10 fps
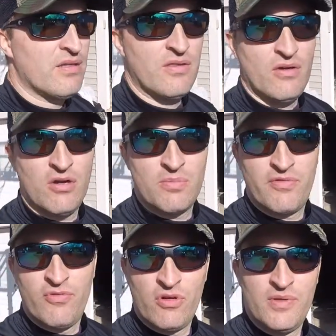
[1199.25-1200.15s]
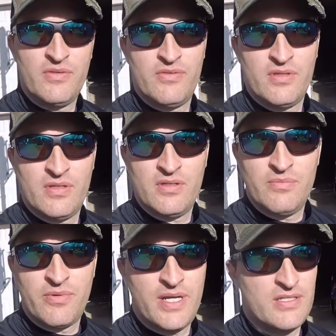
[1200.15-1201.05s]
the Hawk Performance
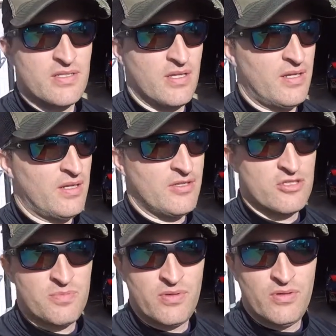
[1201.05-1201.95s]
brakes that I just put